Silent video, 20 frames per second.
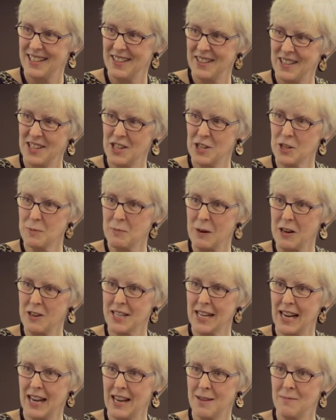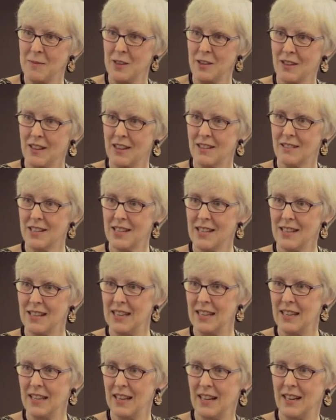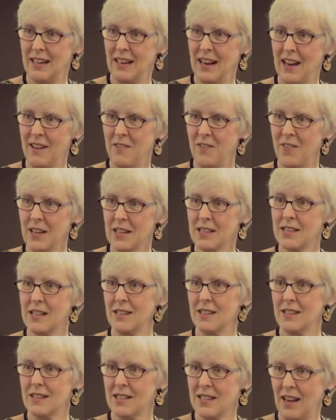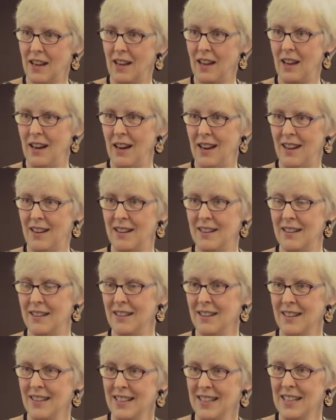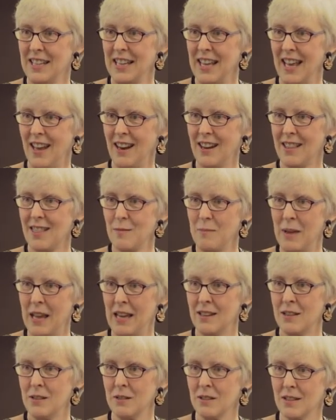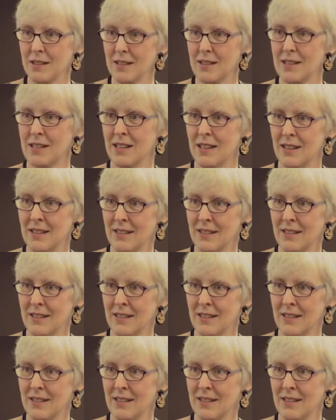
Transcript: In your spare time, you go to the iFixit site and edit the manuals.